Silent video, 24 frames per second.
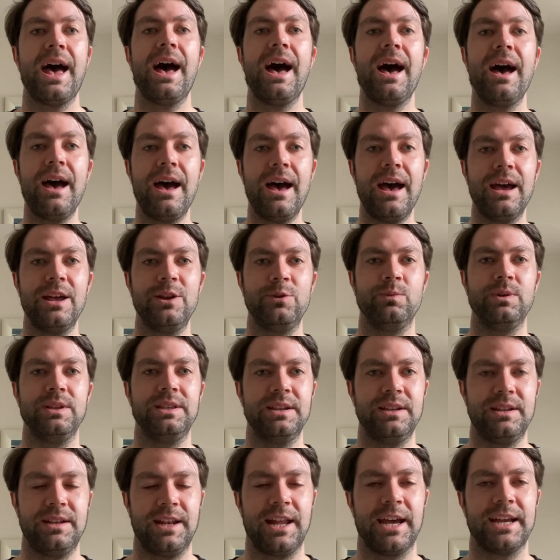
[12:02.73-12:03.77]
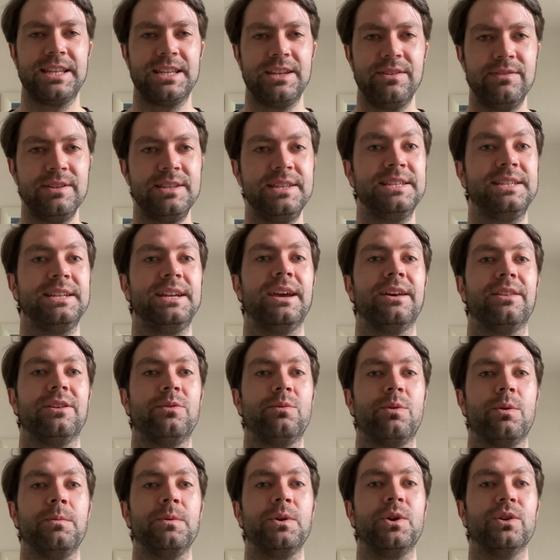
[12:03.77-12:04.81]
And we did an activity together
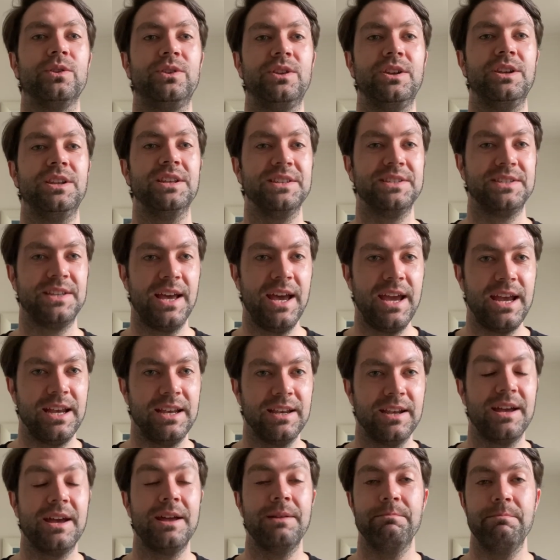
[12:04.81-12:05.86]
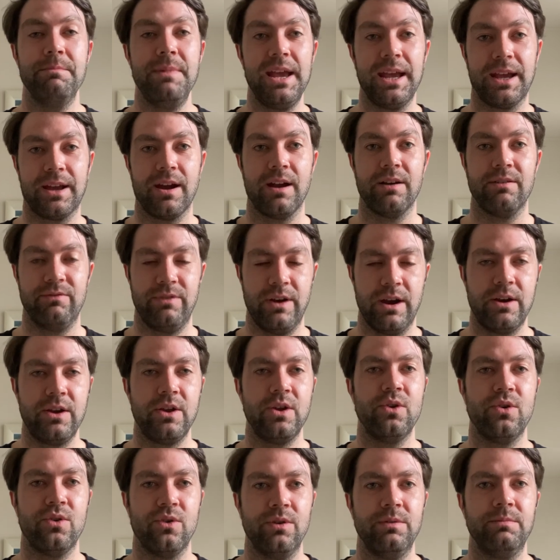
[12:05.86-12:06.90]
where we got to design and make our very
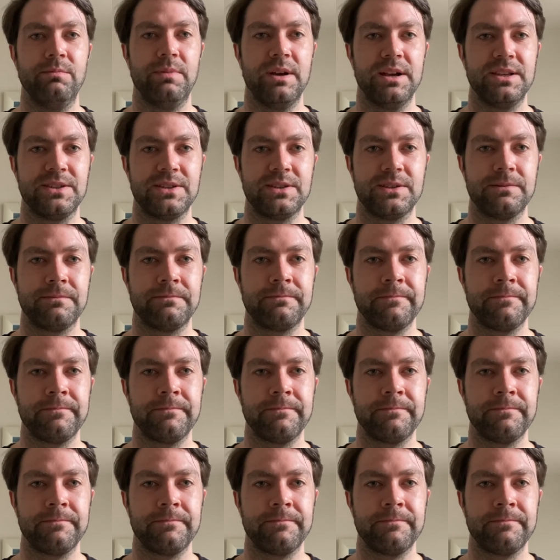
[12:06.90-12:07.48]
own bus.